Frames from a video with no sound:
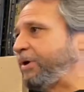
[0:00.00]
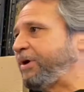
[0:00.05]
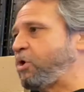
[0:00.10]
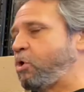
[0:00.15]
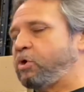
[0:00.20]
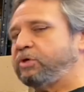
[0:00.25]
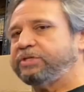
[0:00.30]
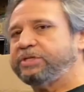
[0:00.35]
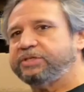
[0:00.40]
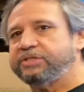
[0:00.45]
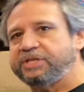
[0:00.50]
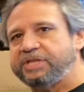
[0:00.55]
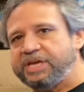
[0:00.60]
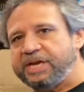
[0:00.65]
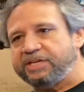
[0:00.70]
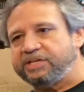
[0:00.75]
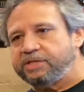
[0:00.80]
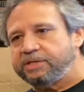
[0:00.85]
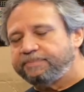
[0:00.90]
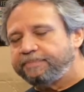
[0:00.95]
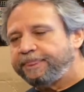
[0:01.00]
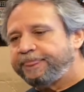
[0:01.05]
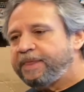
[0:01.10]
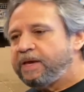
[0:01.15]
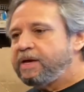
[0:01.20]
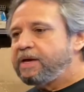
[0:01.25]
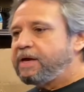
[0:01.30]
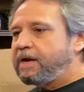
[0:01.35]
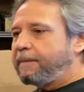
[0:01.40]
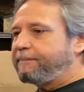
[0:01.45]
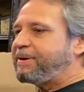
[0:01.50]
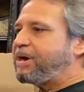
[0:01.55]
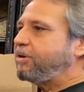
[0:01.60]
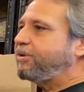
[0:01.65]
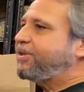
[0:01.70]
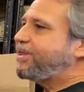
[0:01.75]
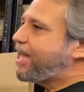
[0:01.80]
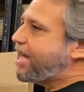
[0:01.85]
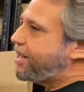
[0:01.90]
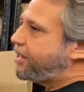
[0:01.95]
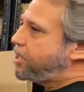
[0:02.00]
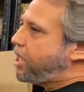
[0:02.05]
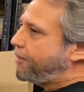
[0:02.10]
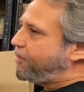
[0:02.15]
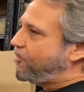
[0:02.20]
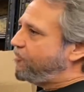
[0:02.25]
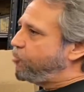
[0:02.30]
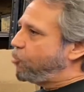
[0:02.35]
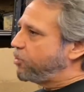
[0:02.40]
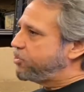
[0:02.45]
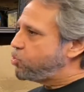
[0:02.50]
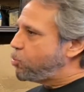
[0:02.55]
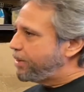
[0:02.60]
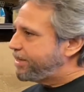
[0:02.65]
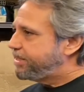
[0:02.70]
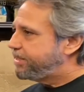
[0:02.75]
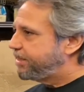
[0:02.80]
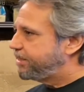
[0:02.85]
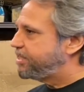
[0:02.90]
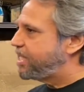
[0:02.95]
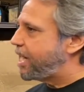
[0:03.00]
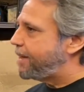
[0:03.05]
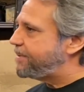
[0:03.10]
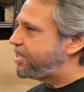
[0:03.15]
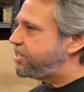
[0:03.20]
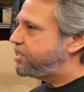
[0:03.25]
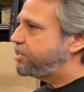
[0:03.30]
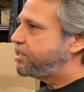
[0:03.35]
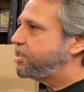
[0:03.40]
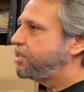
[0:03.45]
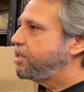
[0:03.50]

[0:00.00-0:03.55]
goes is this. Apparently they had a couple 426 Hemis.